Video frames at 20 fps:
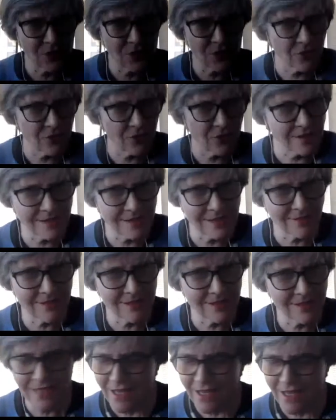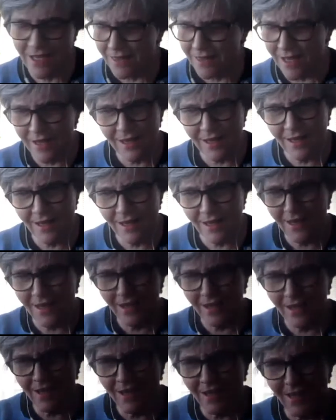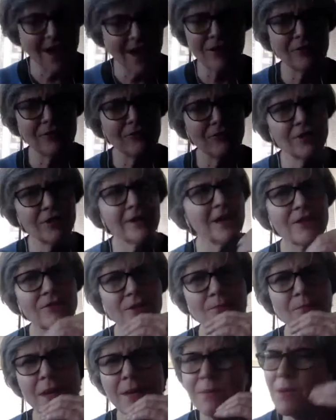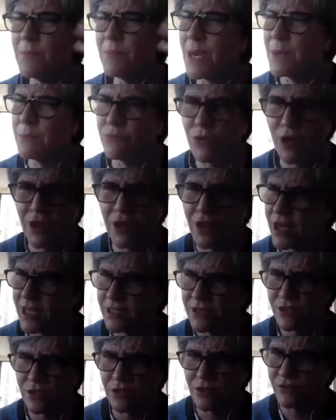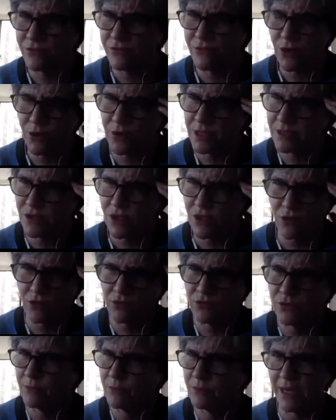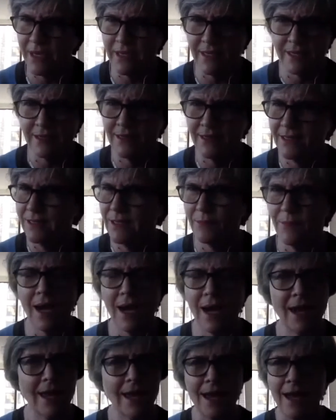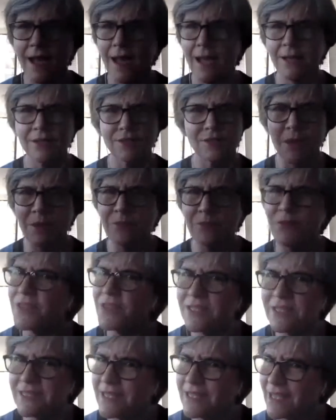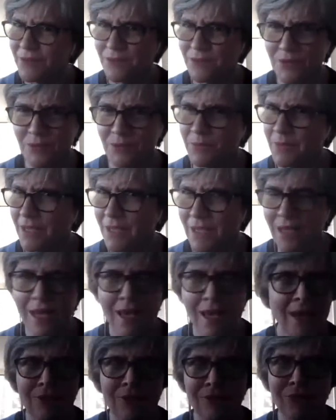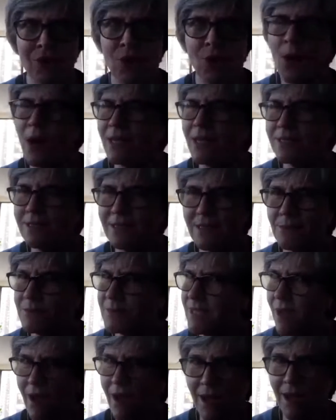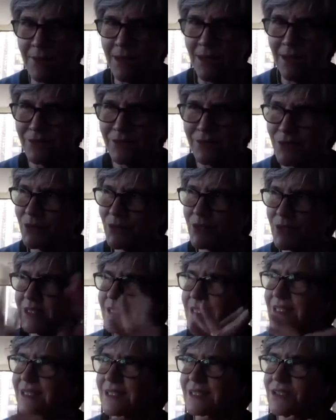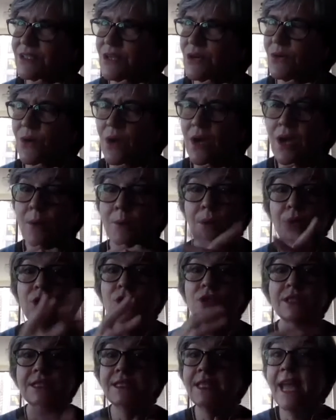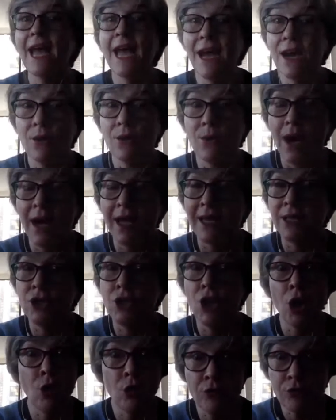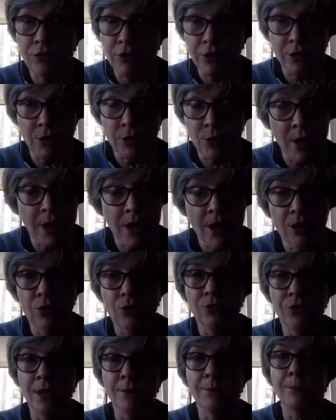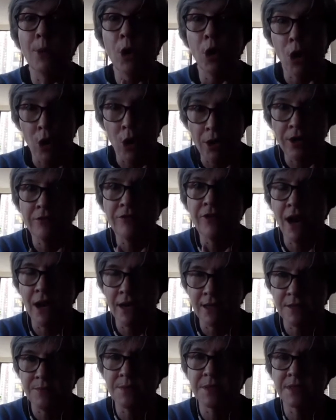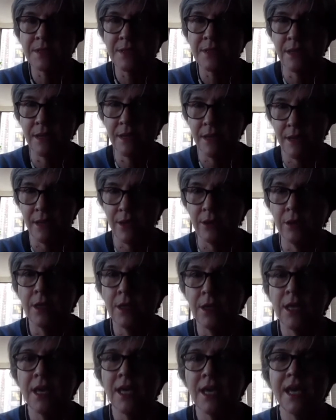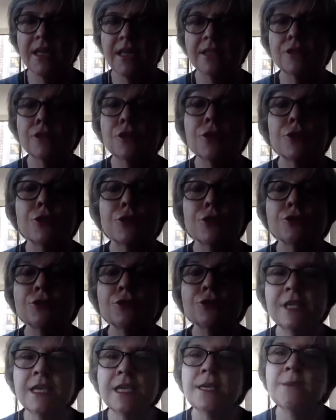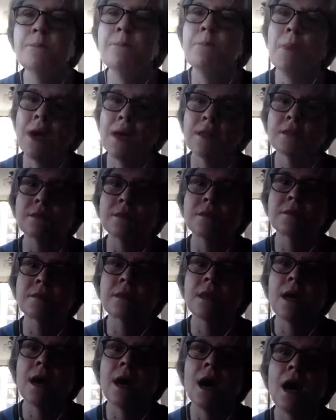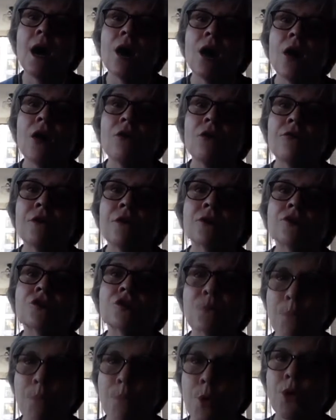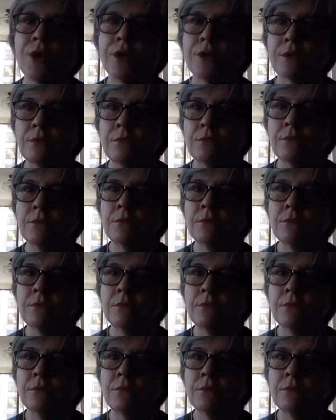services after death. I, I, I really have. Maybe my brother answered the phone and told him I didn't need them. Because my brother stayed with me for quite some time afterwards. So because now I know very well that part of hospice care is 13 months of support